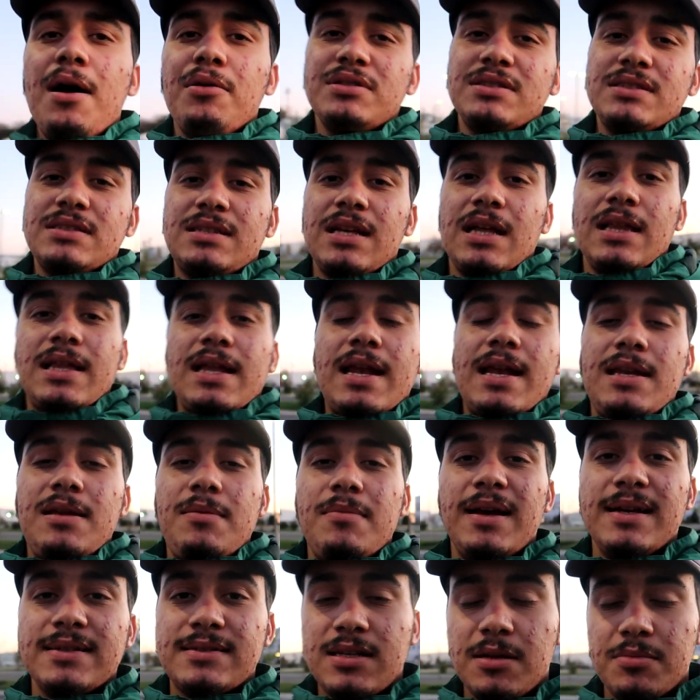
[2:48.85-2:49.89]
I wasn't selling any
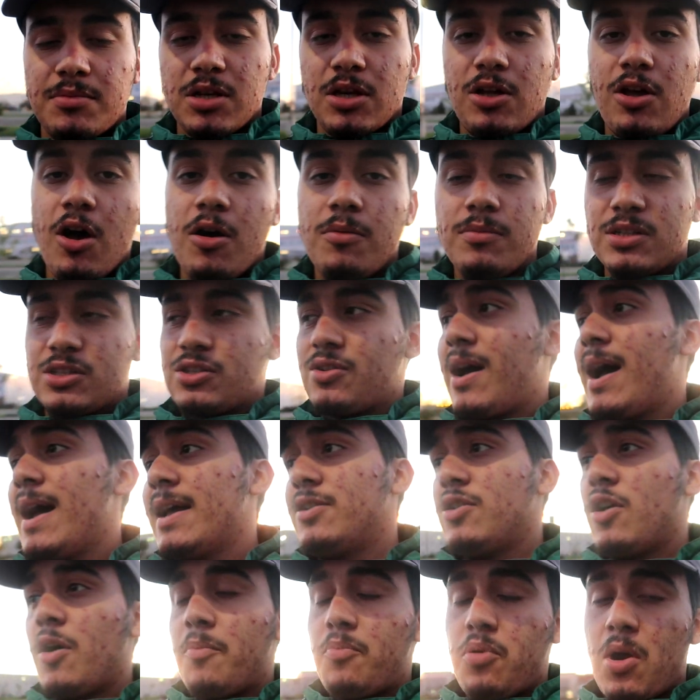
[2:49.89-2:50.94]
messed up Tacoma, so I
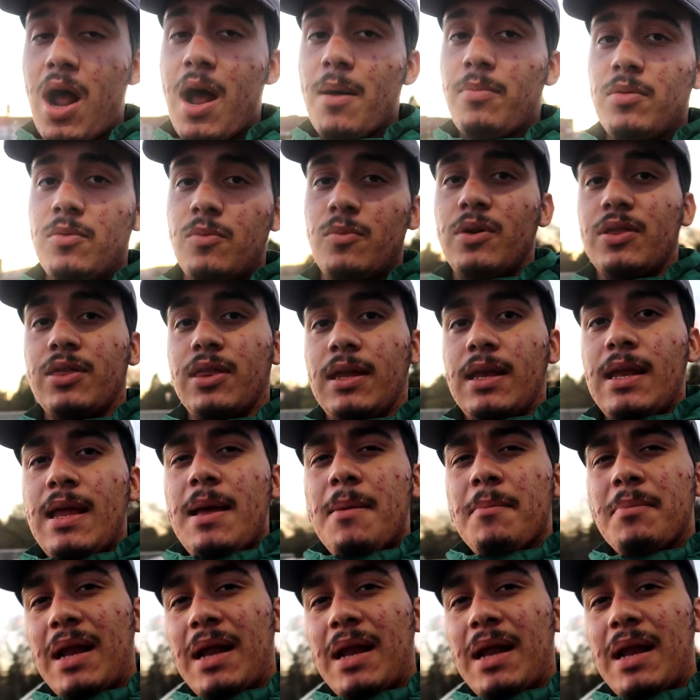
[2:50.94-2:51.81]
had no problem with it.